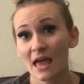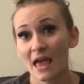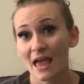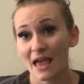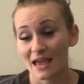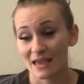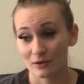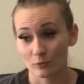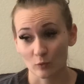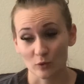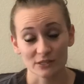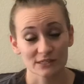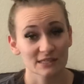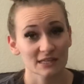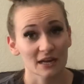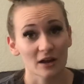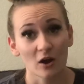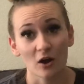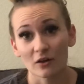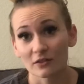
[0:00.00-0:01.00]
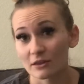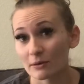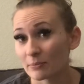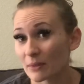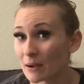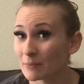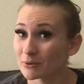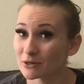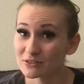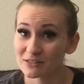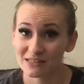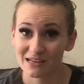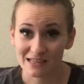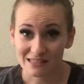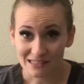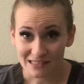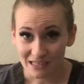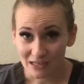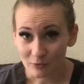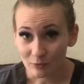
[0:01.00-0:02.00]
And once they call them, that person has
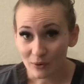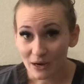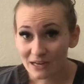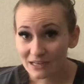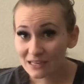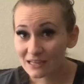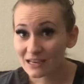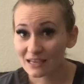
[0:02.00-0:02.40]
to get ready,